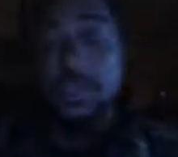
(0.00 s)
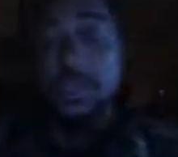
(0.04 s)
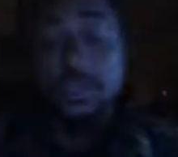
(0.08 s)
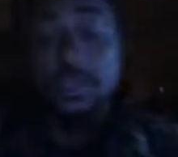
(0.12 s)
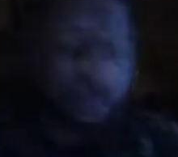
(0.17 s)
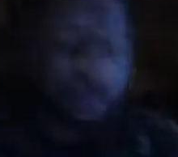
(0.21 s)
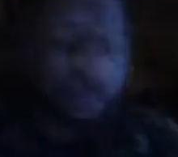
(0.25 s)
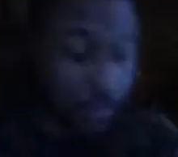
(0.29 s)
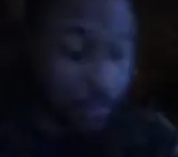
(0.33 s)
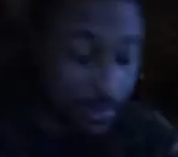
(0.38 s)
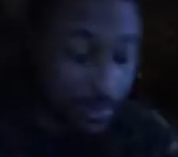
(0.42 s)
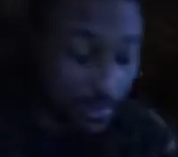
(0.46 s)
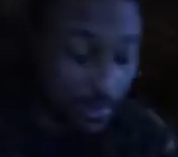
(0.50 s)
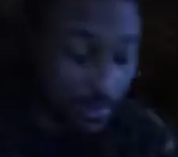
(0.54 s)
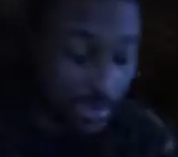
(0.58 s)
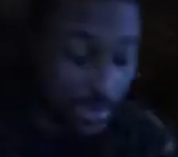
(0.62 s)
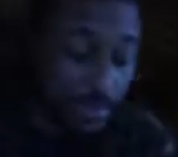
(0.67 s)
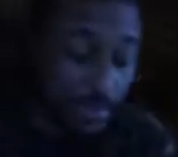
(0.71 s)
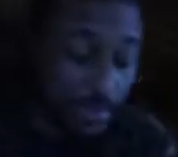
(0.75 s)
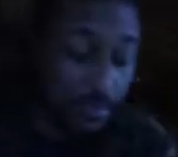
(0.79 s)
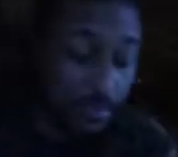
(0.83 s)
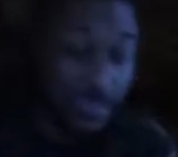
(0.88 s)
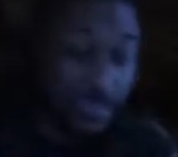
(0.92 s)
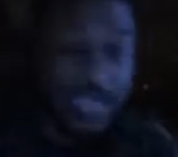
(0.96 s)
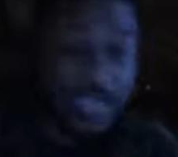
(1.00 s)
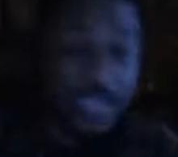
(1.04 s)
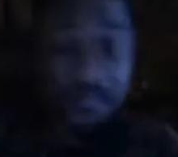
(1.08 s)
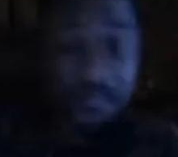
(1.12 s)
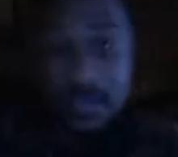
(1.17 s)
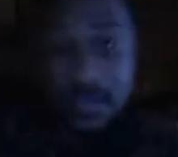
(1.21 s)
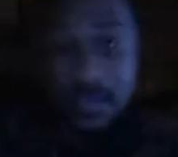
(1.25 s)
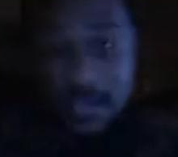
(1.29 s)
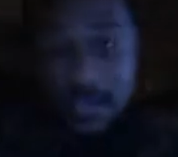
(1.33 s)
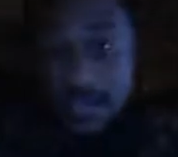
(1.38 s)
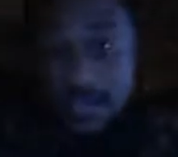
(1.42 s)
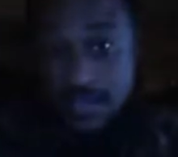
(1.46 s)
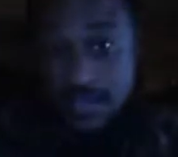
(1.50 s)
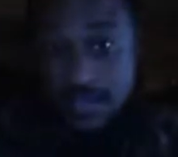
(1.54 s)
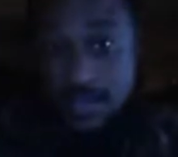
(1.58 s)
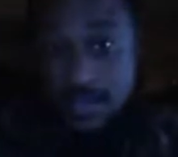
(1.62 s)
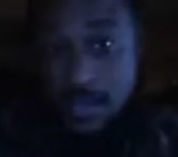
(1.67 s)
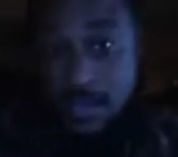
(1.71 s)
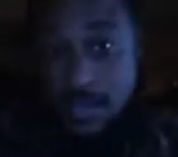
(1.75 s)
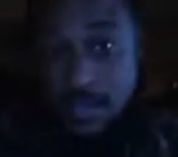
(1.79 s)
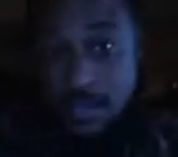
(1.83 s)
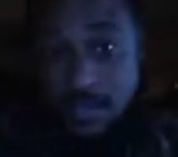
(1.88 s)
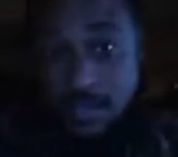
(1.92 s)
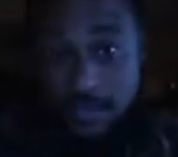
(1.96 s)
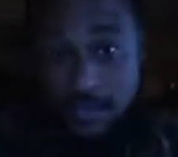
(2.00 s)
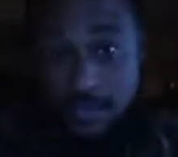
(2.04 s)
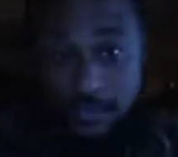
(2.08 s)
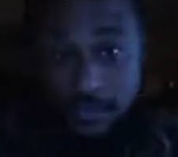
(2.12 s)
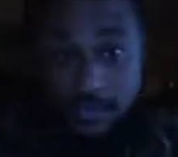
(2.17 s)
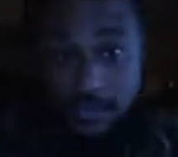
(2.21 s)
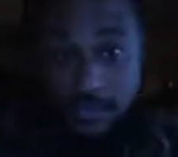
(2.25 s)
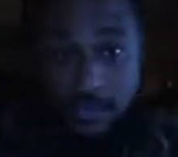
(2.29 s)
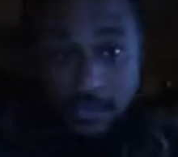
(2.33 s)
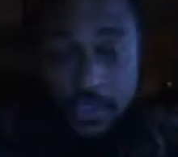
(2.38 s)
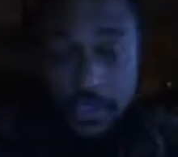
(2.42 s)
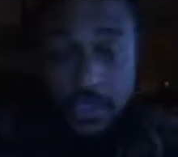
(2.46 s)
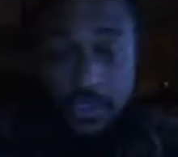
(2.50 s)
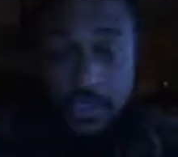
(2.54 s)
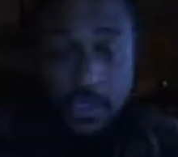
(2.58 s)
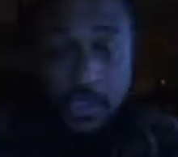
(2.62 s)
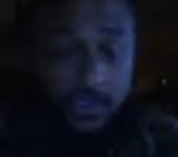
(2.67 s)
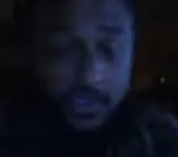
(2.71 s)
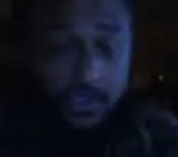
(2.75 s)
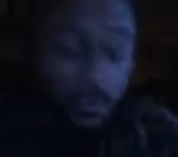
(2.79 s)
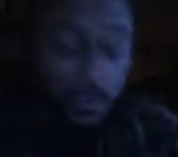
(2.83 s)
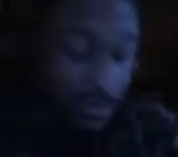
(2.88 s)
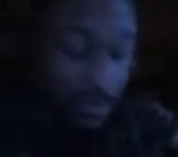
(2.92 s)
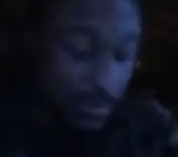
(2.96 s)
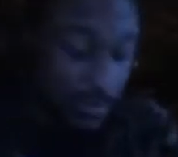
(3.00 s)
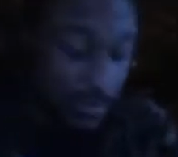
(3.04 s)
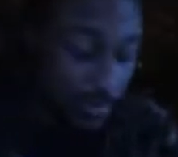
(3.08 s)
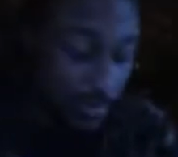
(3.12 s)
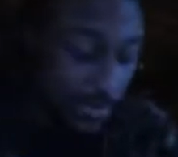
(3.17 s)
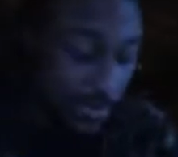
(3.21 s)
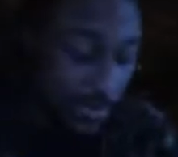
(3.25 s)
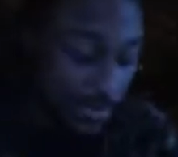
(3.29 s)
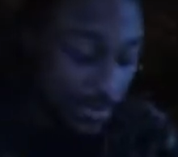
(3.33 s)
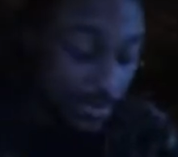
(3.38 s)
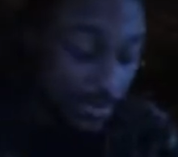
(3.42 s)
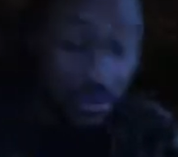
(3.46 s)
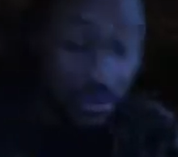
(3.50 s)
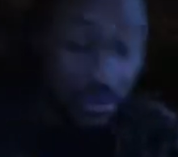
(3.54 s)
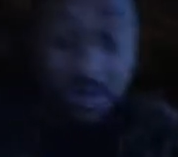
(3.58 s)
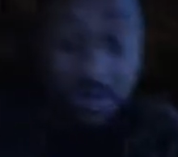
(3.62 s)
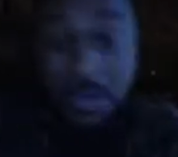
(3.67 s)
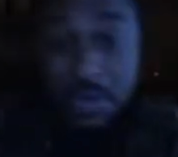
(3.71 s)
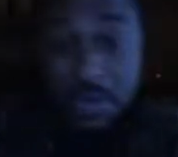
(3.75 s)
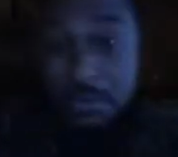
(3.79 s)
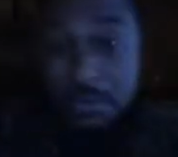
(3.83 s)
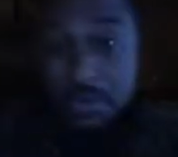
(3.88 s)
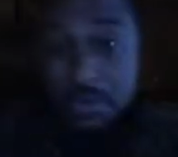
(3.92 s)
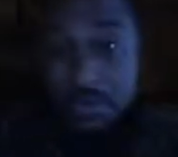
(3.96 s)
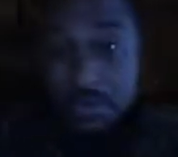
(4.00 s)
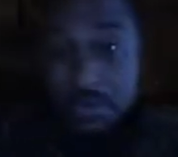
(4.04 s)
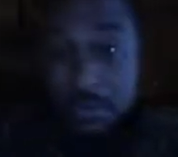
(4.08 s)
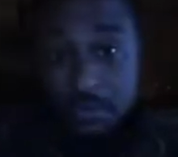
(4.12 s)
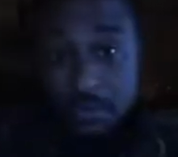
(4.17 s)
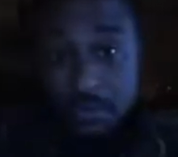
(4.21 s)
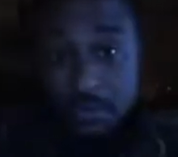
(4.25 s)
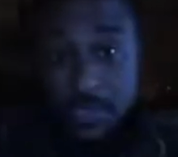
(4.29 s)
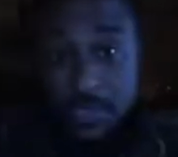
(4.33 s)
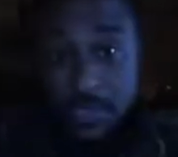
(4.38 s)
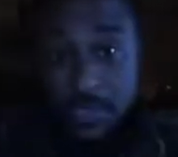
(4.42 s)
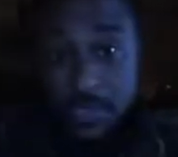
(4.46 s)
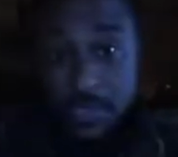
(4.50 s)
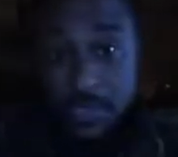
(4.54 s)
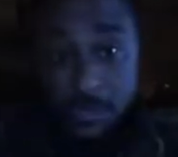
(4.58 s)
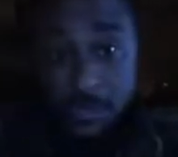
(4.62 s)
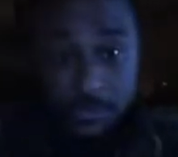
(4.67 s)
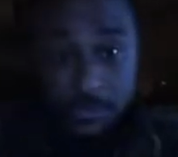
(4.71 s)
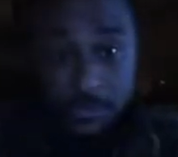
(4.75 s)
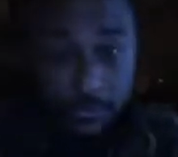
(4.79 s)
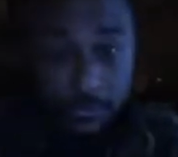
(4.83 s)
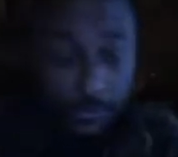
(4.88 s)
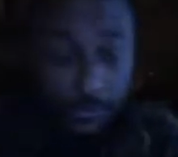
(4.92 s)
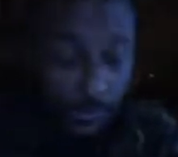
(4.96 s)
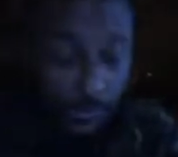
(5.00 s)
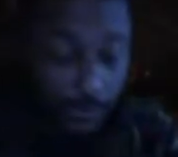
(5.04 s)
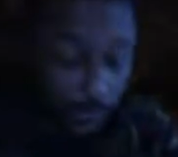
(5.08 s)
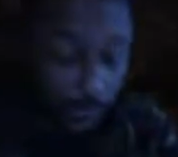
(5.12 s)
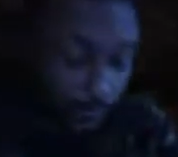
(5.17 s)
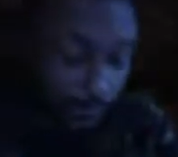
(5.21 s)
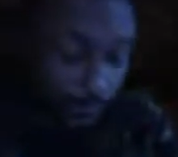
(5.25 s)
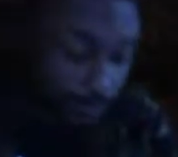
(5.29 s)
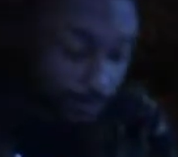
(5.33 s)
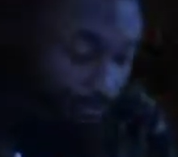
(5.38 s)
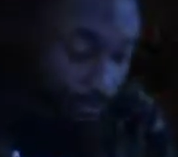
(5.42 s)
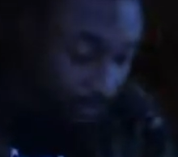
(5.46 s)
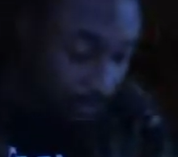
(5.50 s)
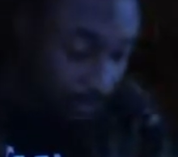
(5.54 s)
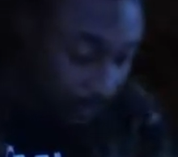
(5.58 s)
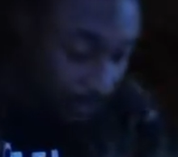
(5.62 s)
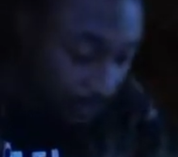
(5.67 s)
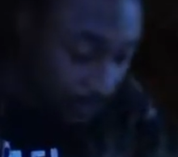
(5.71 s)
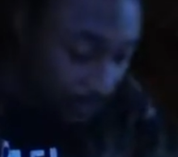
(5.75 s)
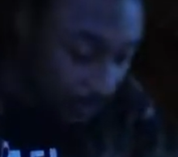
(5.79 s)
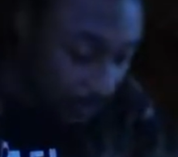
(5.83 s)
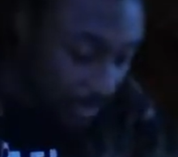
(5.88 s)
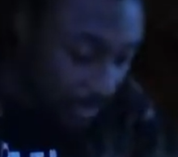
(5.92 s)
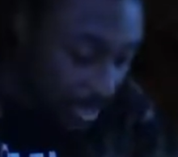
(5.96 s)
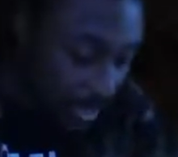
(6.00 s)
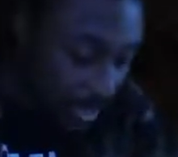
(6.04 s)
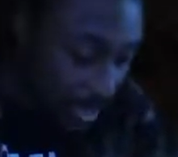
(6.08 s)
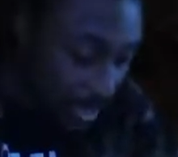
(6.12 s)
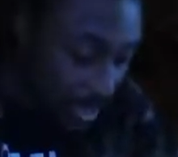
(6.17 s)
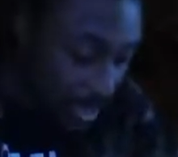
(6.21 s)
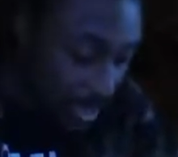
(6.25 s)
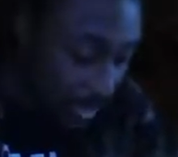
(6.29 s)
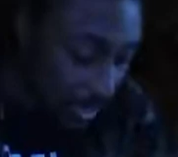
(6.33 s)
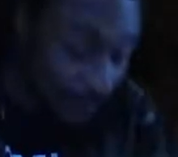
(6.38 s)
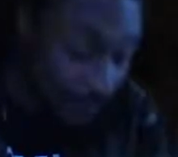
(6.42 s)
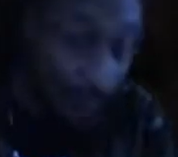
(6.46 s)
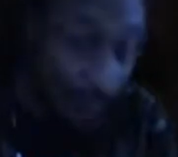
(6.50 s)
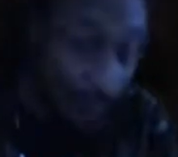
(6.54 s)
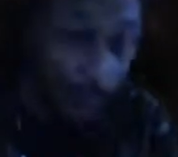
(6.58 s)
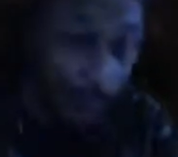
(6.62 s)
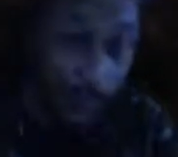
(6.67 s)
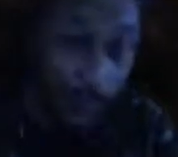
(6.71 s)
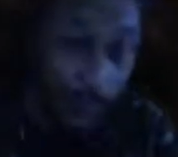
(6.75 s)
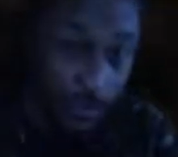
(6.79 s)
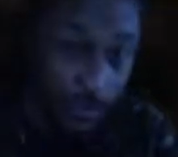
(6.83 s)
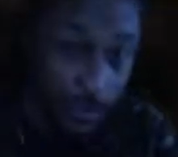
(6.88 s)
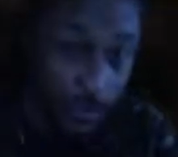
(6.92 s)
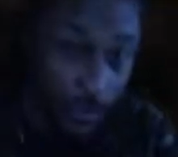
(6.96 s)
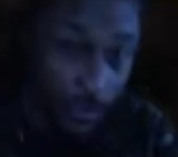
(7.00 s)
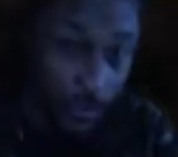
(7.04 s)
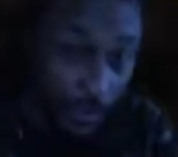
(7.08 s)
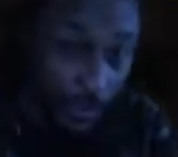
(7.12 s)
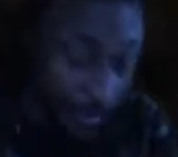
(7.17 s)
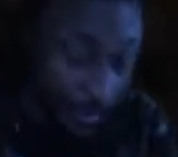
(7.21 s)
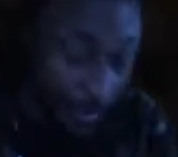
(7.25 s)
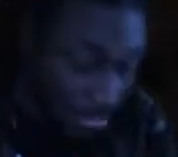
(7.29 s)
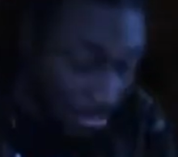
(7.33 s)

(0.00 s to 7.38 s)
You know what I'm saying? That's my understanding of it. You know what I mean? So I'm cool with being an April Fool. Fool for the Lord.